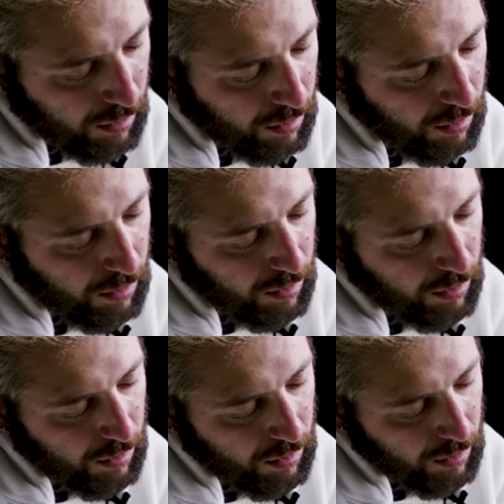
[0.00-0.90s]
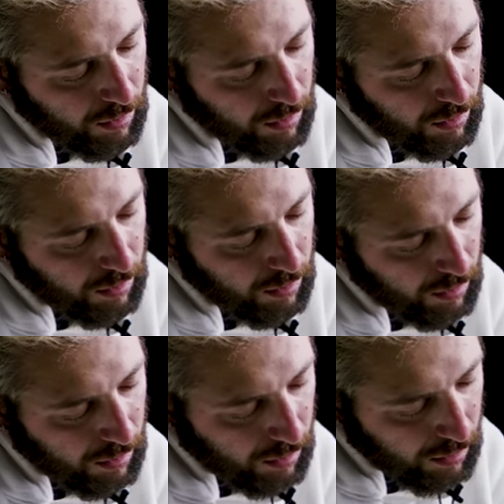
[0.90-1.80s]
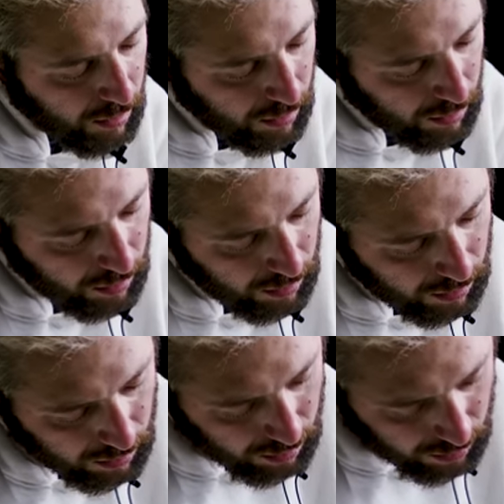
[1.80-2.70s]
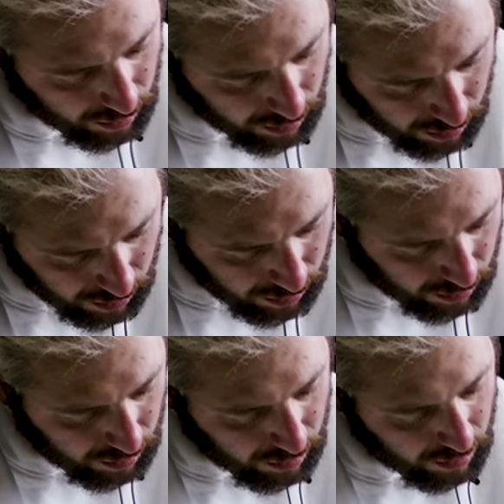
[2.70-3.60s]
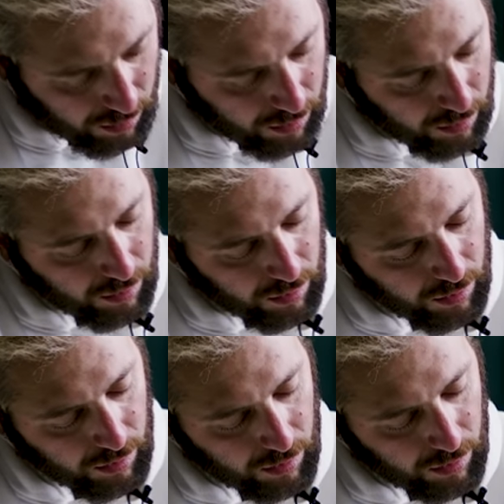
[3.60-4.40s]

Nothing is said.